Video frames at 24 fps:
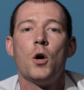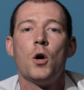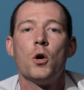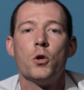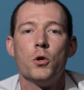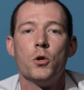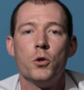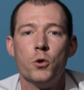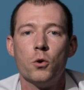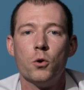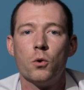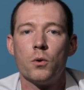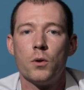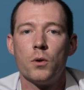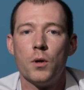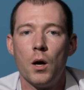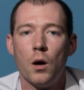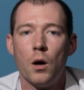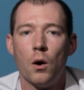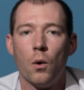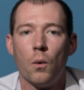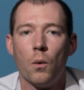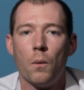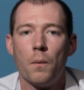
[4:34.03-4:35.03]
you'll
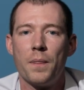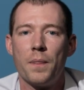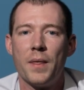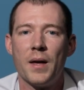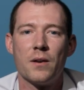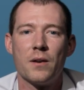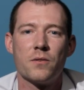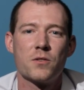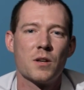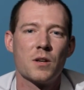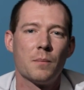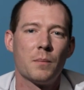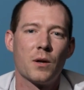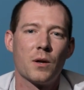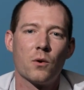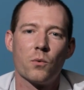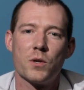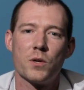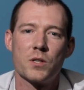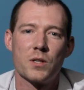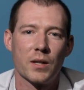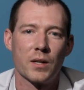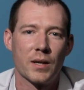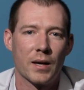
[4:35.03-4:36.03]
know that if somebody
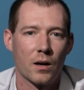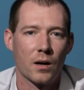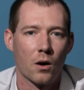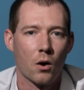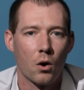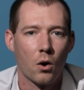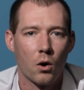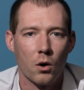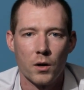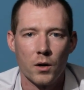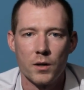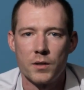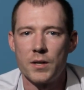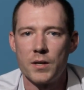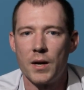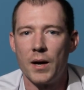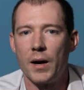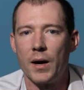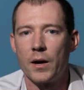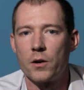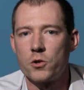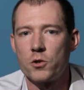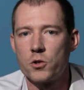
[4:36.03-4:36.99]
recently had a heart attack,